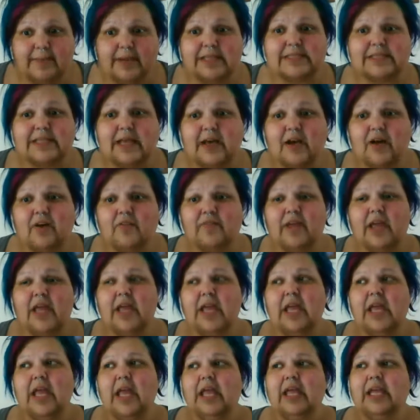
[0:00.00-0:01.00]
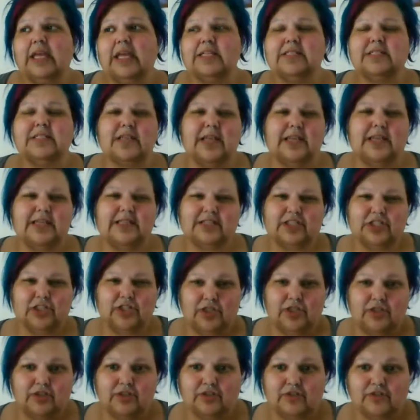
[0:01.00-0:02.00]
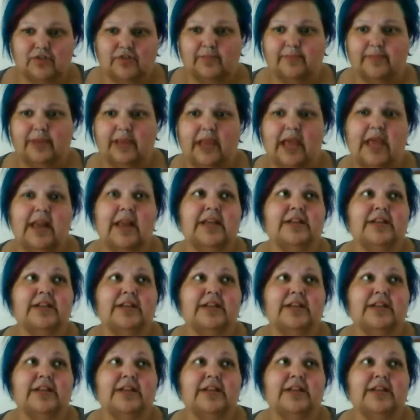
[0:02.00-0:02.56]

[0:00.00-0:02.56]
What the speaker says: at myself, it's huge for me.